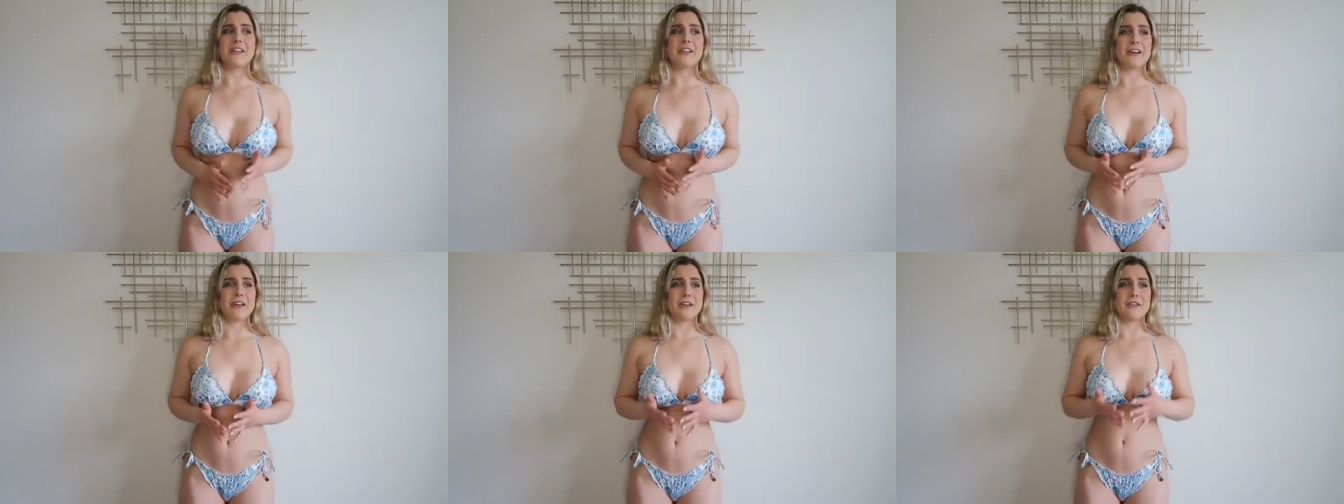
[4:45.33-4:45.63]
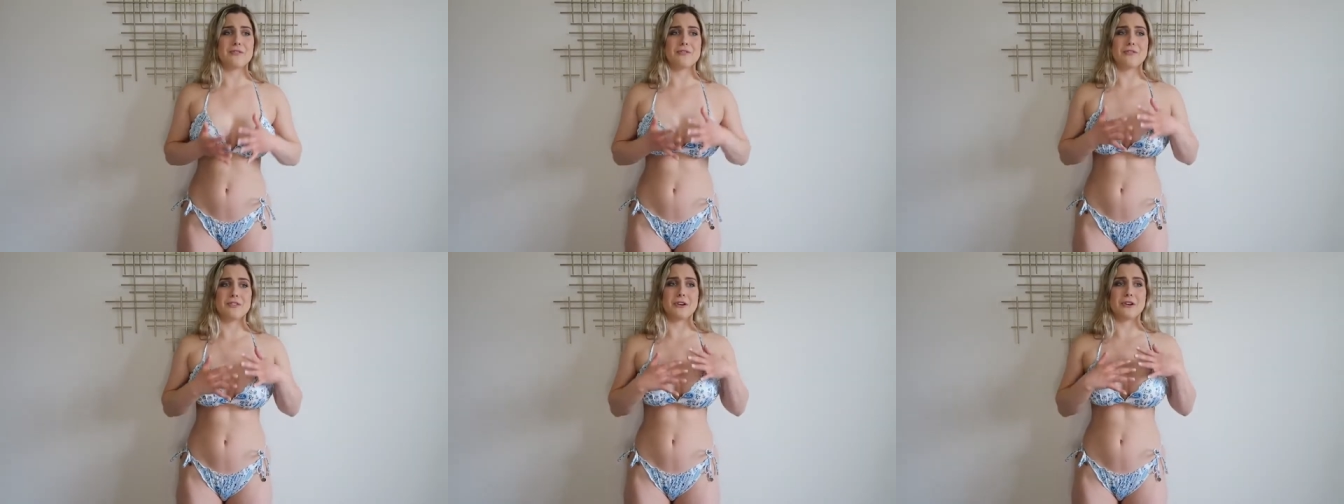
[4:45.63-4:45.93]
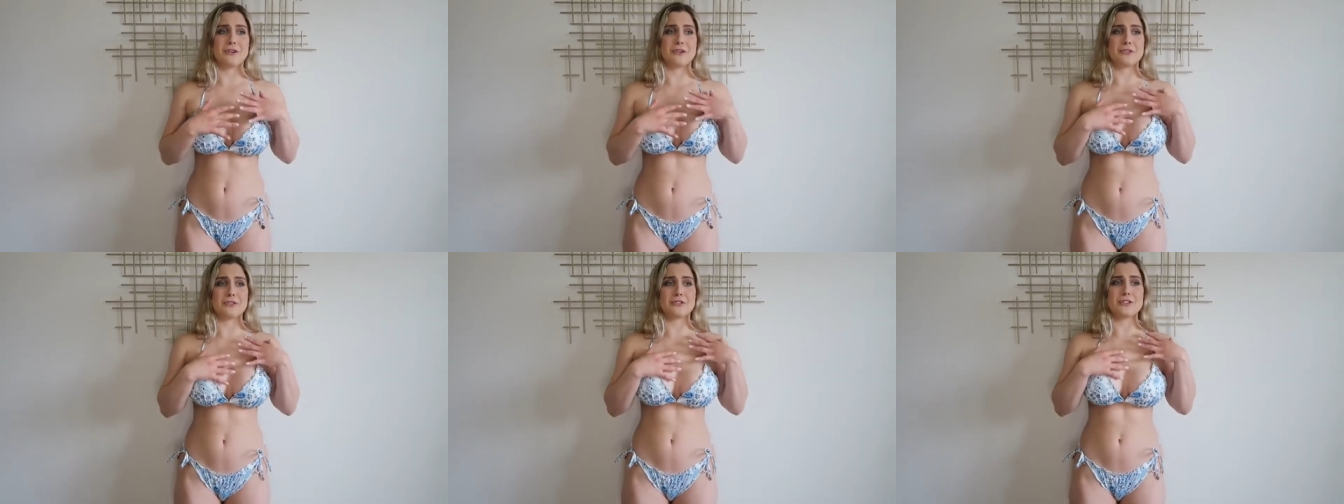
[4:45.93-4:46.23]
like if
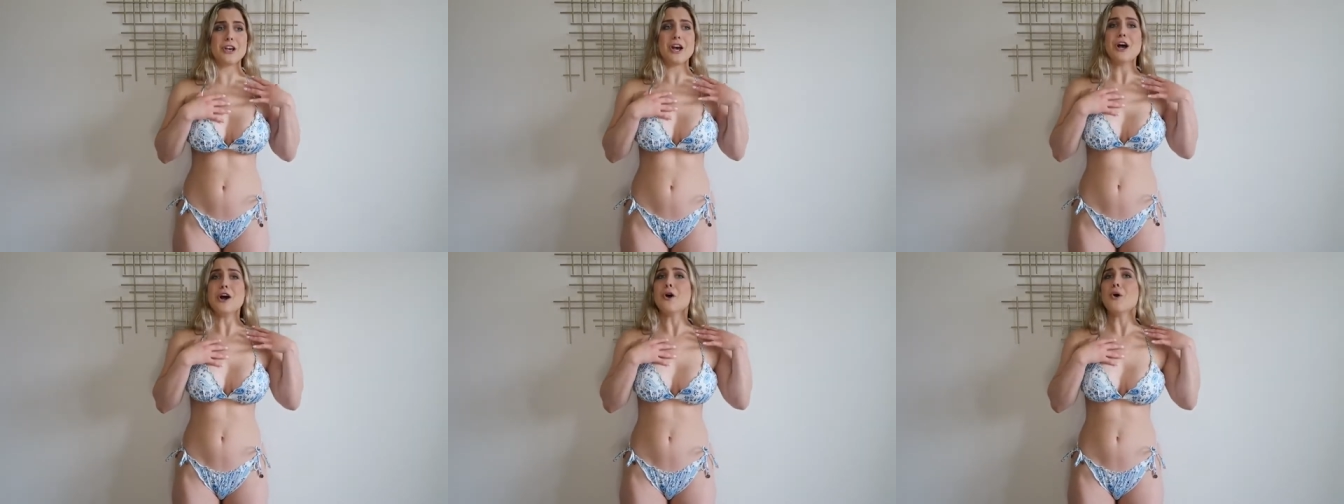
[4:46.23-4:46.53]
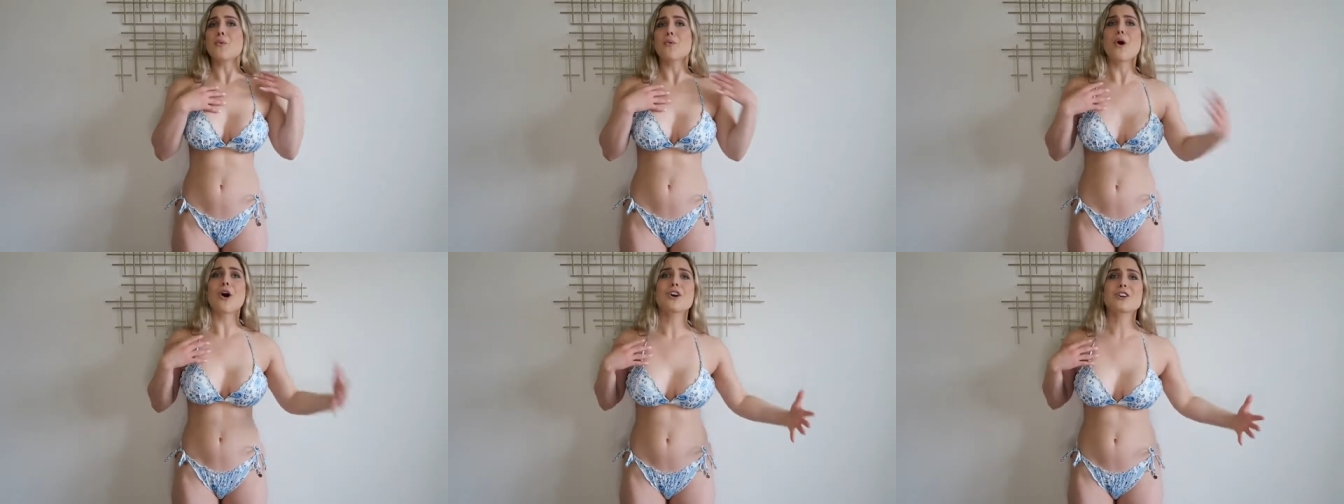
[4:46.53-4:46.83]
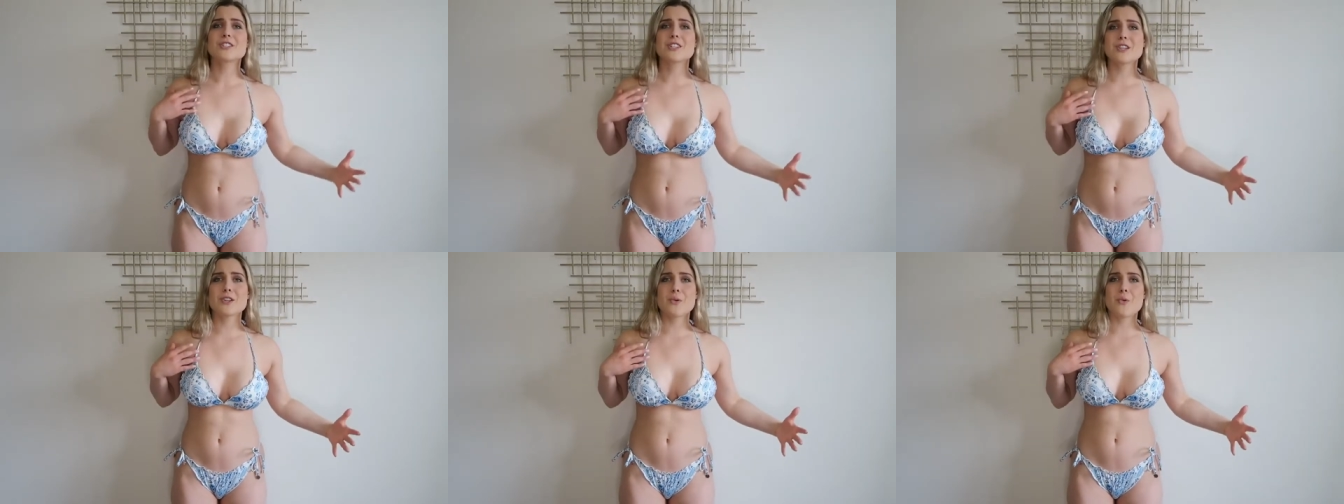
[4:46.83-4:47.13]
there's
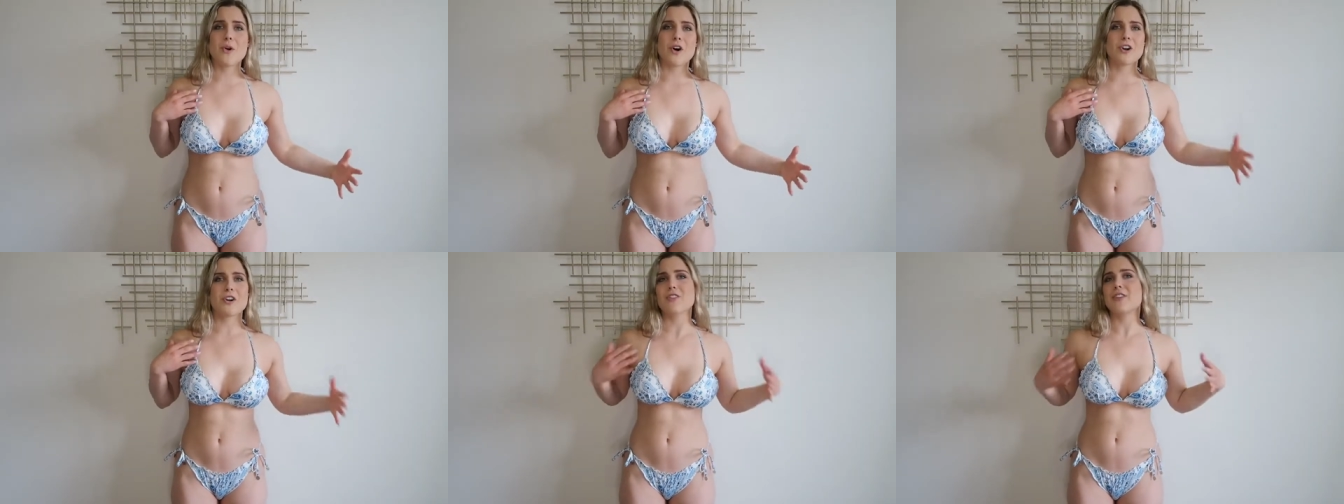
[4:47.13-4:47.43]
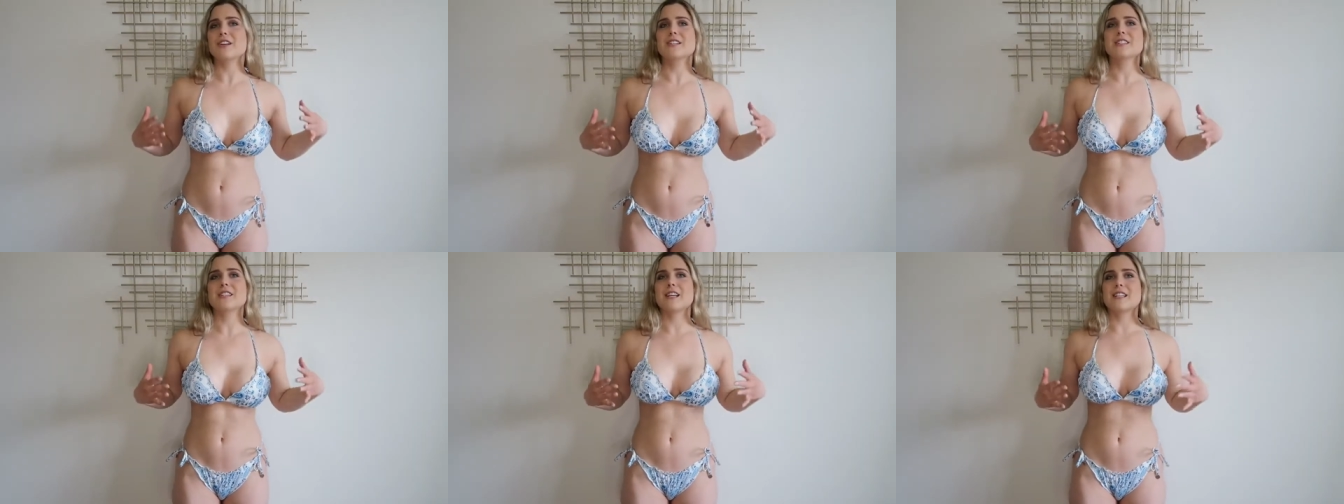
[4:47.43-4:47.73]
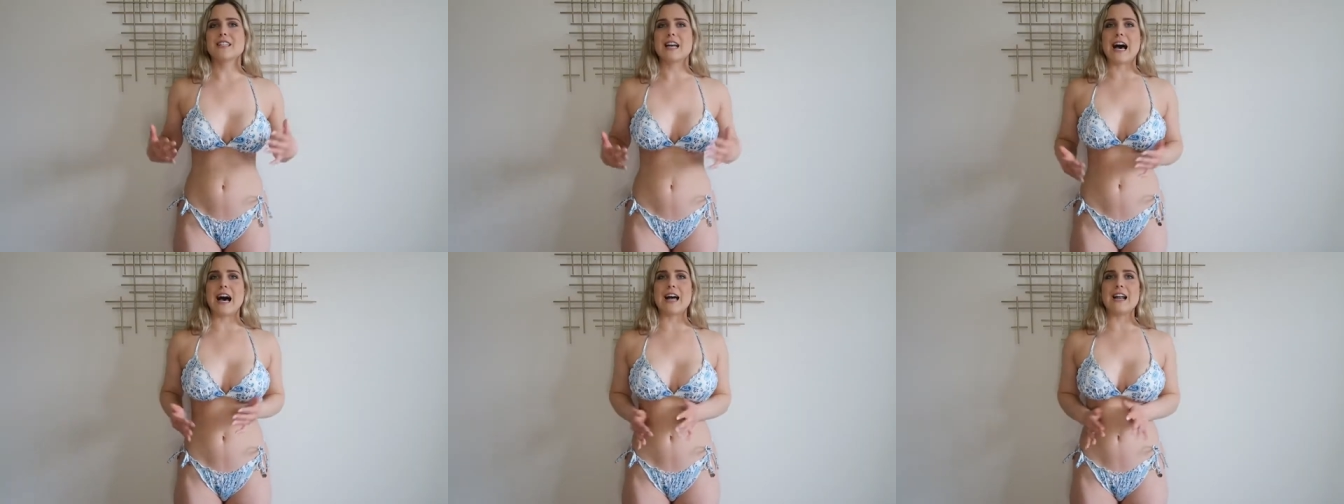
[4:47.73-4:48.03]
rocks in the water, things
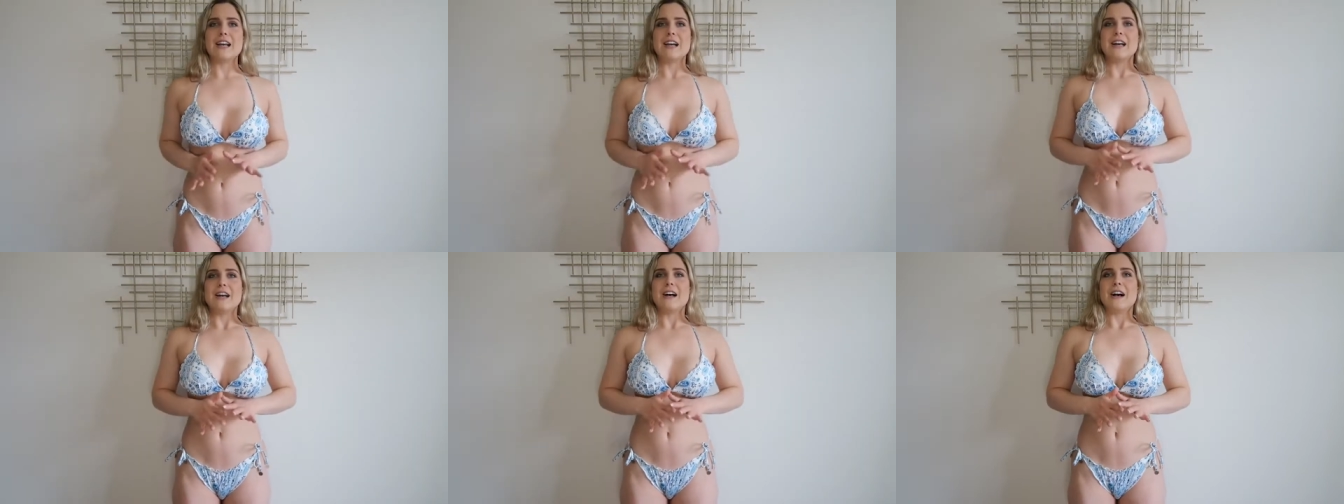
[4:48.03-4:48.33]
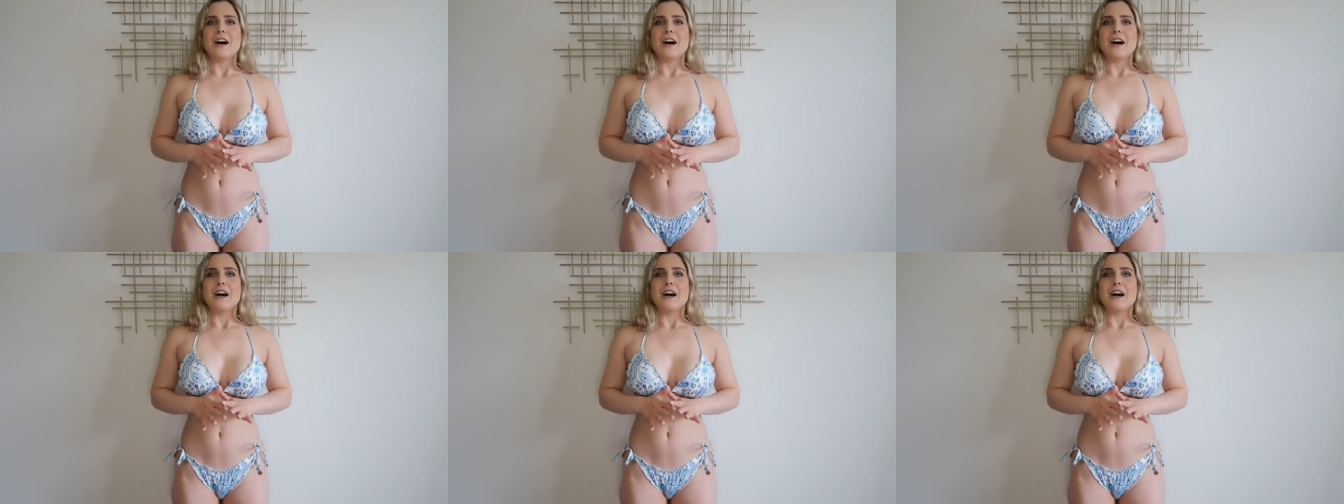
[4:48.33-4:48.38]
like that,